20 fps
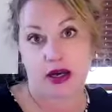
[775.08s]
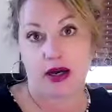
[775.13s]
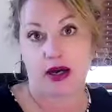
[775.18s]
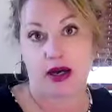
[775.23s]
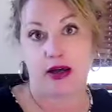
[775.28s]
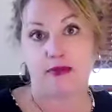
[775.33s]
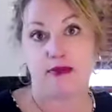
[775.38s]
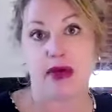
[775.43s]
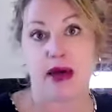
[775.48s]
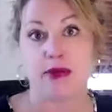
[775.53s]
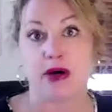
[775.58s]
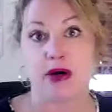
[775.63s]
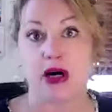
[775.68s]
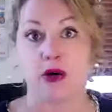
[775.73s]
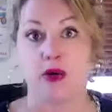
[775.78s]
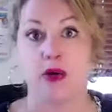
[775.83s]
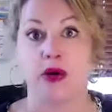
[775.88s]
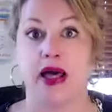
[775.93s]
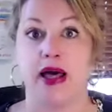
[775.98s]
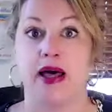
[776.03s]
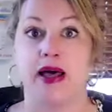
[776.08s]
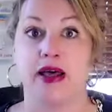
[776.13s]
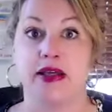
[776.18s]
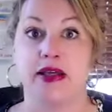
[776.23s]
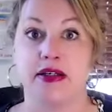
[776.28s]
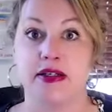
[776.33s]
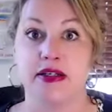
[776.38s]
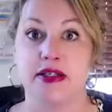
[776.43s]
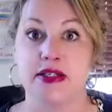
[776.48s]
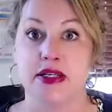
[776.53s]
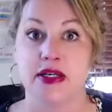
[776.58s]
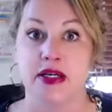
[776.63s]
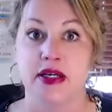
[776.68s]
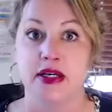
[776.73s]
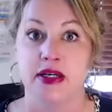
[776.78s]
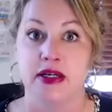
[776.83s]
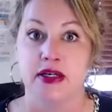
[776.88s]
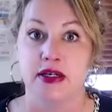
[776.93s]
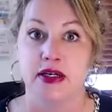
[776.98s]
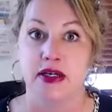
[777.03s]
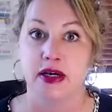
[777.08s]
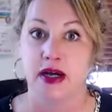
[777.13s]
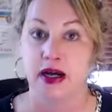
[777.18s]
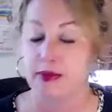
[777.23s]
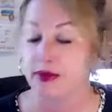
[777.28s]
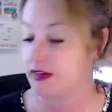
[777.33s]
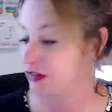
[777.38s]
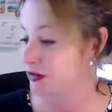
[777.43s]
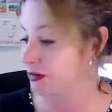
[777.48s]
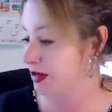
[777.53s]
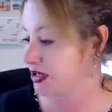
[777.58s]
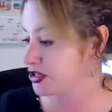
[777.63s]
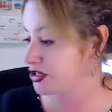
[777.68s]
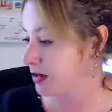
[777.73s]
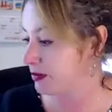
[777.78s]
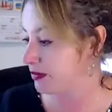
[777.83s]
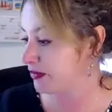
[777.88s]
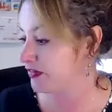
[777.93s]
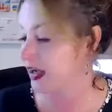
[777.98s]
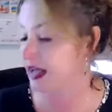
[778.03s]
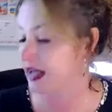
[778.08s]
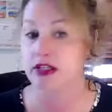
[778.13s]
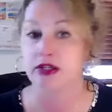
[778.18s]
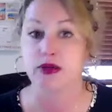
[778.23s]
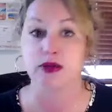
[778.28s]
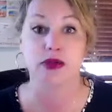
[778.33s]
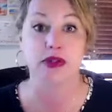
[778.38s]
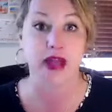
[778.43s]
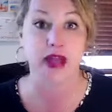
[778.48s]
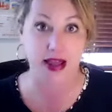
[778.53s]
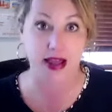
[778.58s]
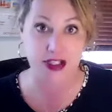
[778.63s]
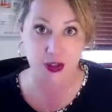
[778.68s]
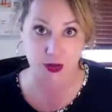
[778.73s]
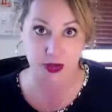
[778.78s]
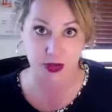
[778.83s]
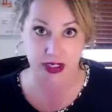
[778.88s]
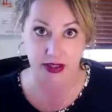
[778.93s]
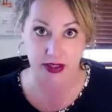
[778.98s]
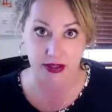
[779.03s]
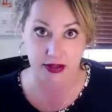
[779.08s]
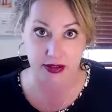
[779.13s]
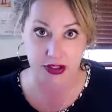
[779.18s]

memo and information I provided you last week